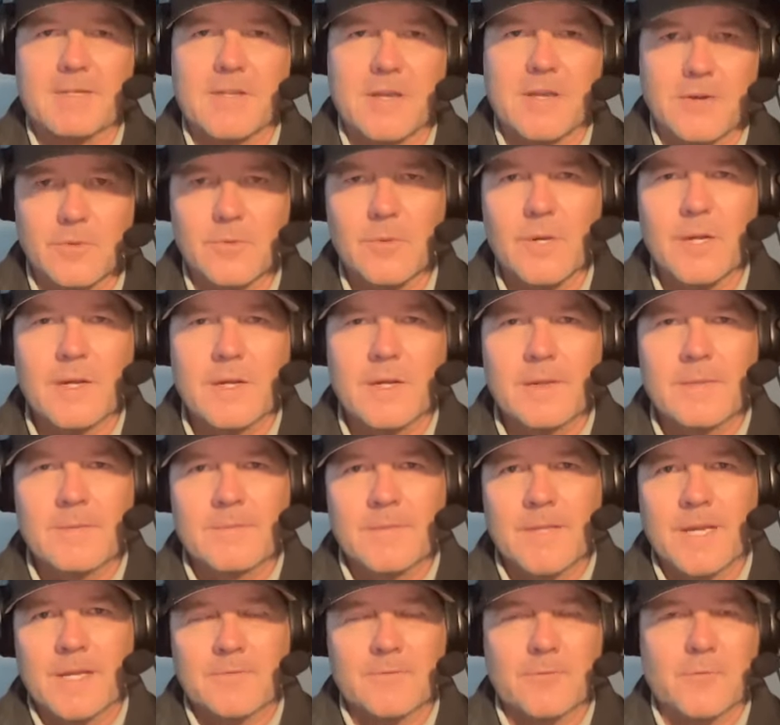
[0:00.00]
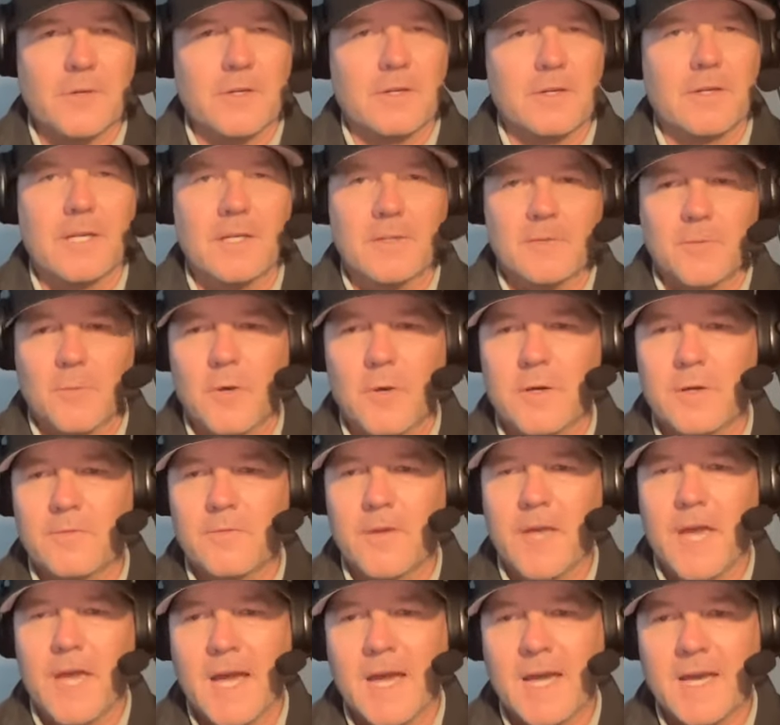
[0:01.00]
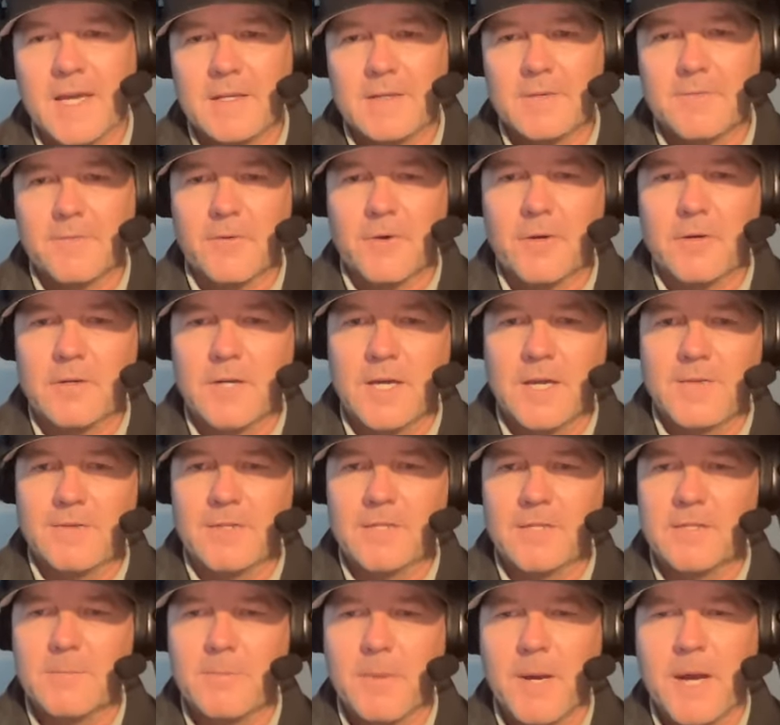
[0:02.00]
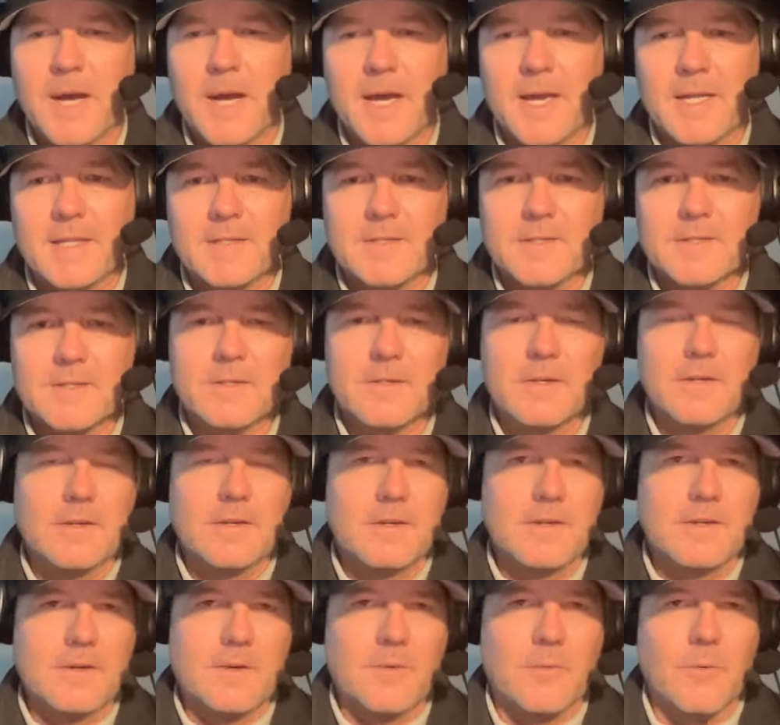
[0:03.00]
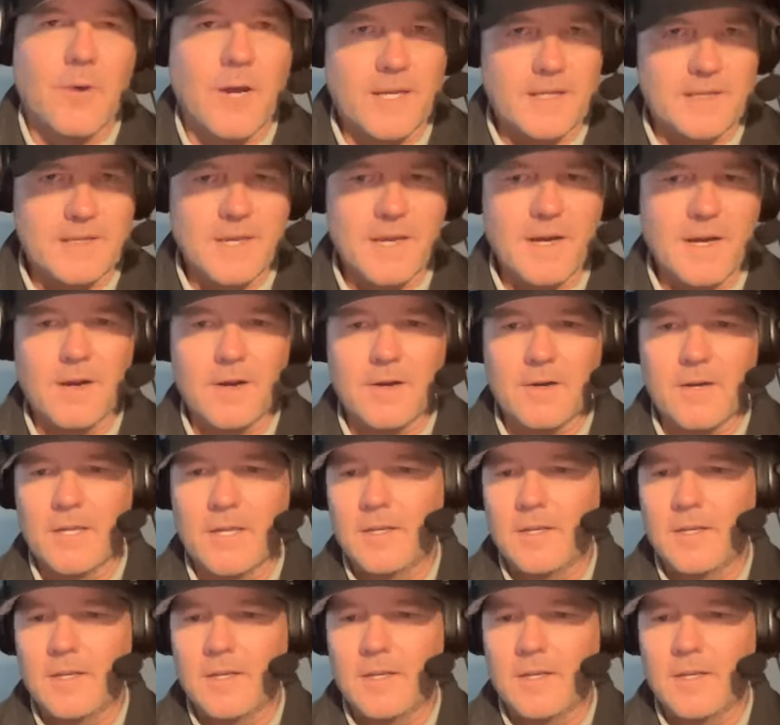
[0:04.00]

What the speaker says: So that's really 12 guys for 11 spots right there.